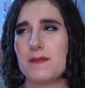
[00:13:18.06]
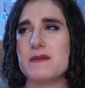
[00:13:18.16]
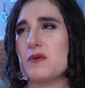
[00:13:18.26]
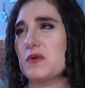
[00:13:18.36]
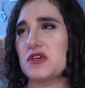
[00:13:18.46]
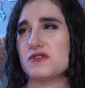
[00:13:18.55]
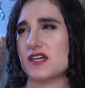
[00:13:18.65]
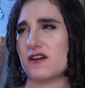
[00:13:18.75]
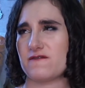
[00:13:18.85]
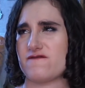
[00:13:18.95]
people were
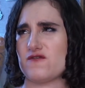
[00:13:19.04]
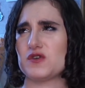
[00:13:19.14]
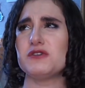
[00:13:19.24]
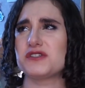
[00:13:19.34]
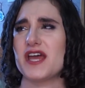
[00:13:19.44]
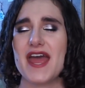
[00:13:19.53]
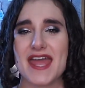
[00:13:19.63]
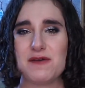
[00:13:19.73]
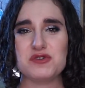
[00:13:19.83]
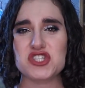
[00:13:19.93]
using fruit.
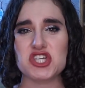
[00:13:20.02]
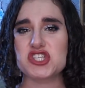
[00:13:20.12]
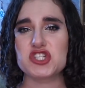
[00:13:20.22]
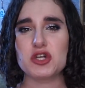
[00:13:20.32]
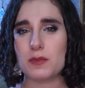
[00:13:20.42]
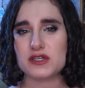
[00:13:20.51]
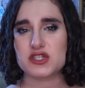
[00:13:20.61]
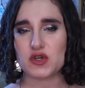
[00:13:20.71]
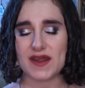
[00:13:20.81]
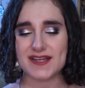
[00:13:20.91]
It was just super
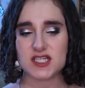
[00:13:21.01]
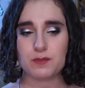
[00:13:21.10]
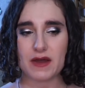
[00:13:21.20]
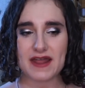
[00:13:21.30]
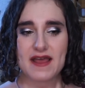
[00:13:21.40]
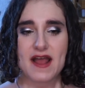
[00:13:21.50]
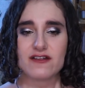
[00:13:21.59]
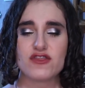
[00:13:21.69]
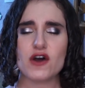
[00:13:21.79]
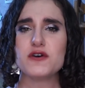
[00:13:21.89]
strange, but
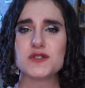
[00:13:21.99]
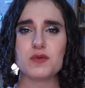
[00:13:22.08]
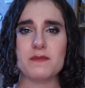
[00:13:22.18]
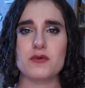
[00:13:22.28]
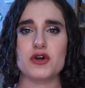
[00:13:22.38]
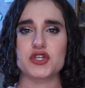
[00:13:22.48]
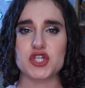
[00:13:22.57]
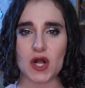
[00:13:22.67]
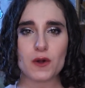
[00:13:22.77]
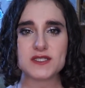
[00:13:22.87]
those were more
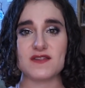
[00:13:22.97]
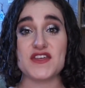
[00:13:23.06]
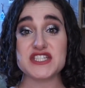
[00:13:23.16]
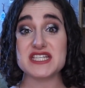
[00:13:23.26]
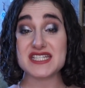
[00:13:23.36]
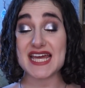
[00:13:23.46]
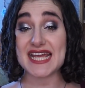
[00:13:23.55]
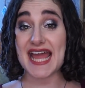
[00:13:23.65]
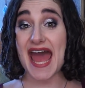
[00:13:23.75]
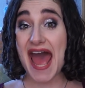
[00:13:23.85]
jokes. This is
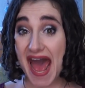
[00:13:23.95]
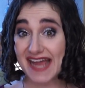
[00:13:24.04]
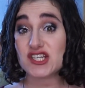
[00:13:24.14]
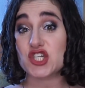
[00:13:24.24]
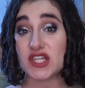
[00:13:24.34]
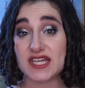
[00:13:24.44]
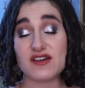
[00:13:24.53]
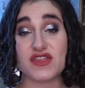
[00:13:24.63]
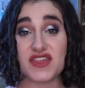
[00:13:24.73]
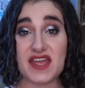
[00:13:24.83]
like actually
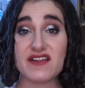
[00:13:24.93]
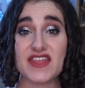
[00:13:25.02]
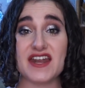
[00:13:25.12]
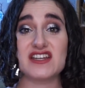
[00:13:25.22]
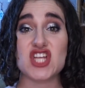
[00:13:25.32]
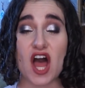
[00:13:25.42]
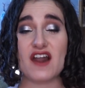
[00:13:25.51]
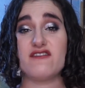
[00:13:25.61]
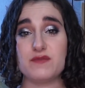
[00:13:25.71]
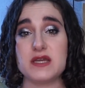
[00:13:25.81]
a thing that a
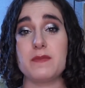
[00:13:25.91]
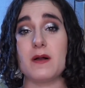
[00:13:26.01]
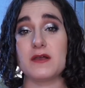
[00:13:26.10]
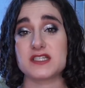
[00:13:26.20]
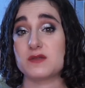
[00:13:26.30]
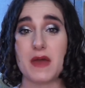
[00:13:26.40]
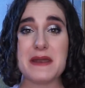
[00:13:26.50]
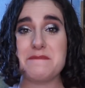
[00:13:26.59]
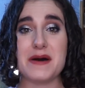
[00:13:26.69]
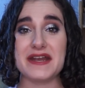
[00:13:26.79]
ton of people
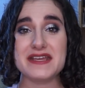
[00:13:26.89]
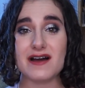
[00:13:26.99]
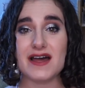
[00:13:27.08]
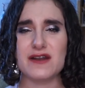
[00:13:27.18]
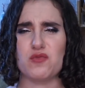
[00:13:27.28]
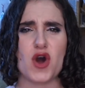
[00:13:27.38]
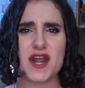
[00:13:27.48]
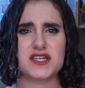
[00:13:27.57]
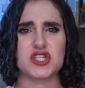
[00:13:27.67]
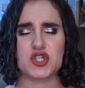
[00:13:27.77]
spent money on and
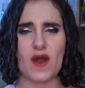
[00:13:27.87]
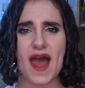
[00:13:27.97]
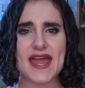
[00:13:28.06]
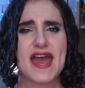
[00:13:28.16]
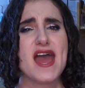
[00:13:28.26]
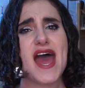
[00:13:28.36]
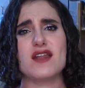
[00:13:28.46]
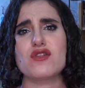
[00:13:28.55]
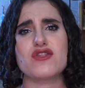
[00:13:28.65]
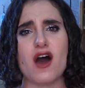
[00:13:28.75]
wanted to try
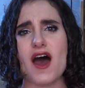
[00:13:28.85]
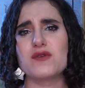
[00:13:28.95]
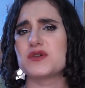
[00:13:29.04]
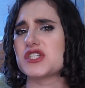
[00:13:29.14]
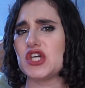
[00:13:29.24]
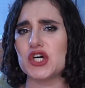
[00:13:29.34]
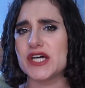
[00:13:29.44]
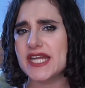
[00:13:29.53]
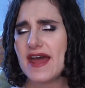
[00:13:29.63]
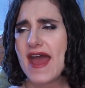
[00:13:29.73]
and thought was
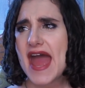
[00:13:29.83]
good,